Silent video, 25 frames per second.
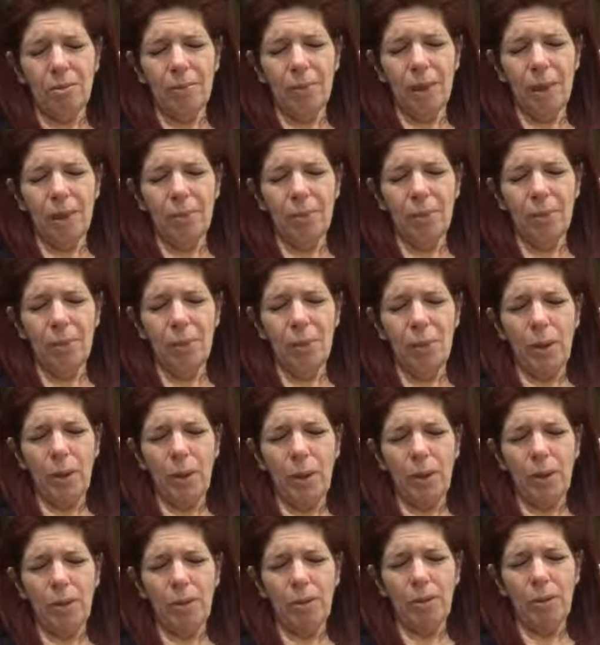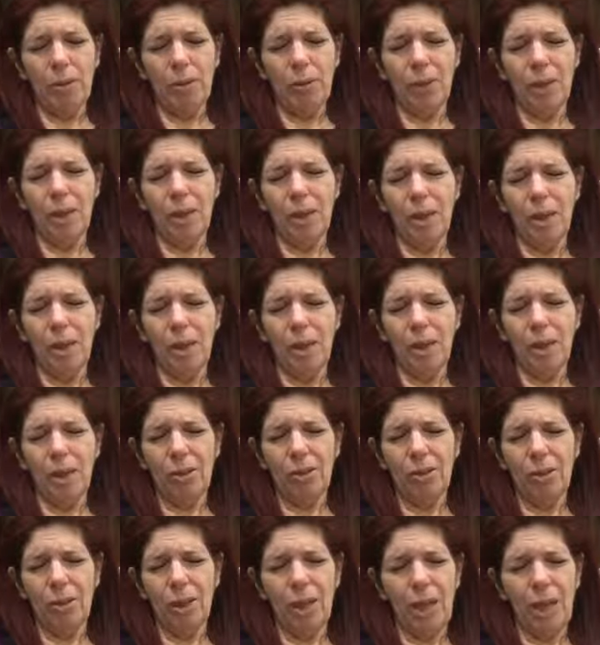every week when the
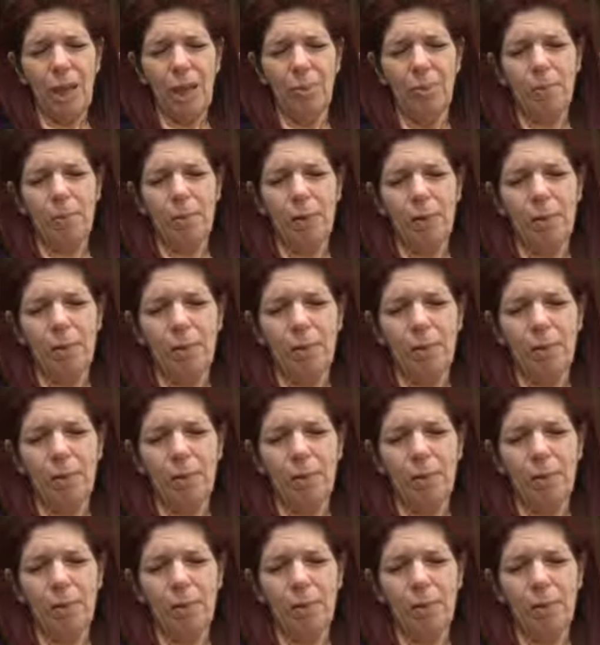concussion happened.